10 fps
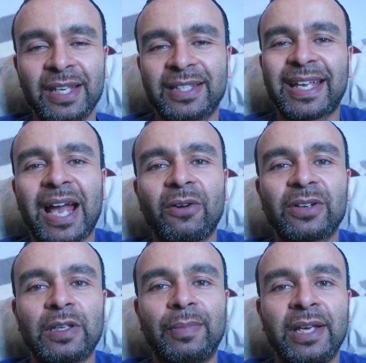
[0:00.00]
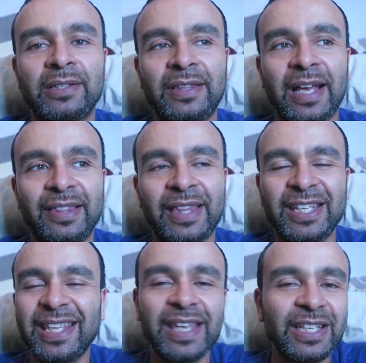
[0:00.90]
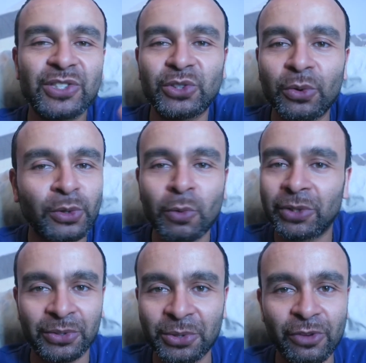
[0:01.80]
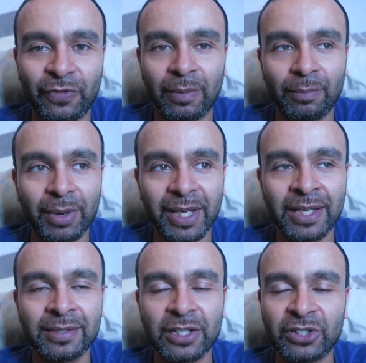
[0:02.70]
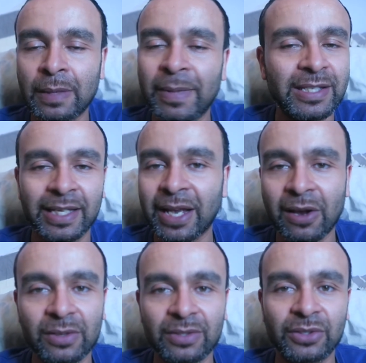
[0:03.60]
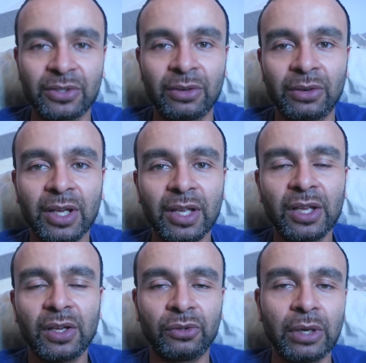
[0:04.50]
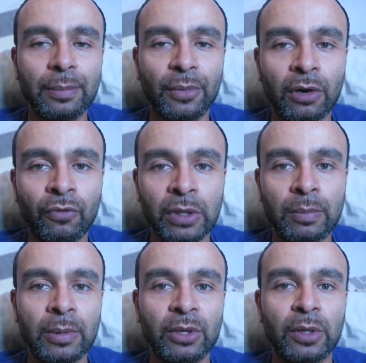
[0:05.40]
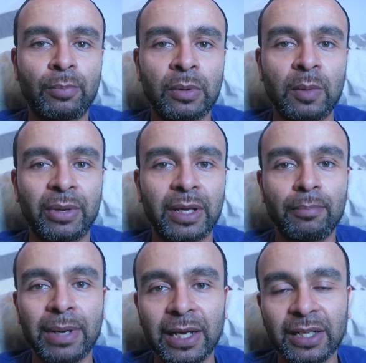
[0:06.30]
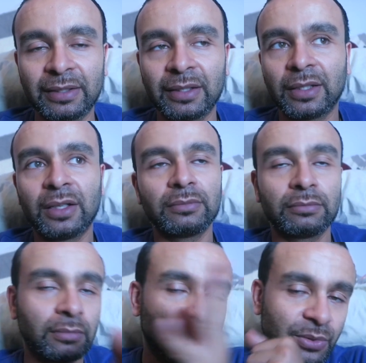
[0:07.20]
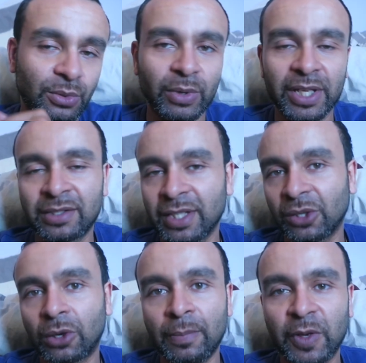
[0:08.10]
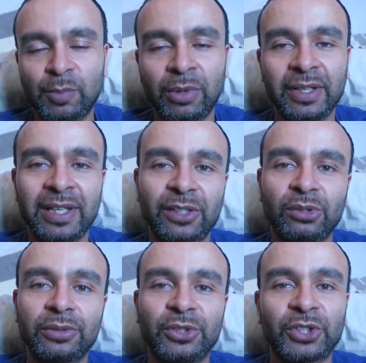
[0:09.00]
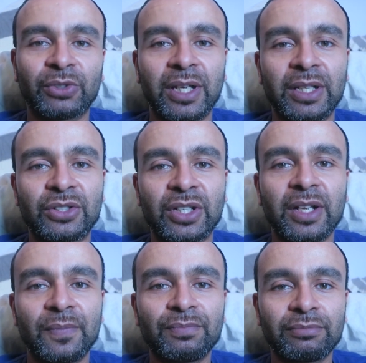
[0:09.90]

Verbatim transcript: he's a character basically that they they just don't know what to do with him. But he's such an amazing character. So knowing Marvel, they'll probably, they'll probably bring him back as always in the comics. But yeah, Doctor Strange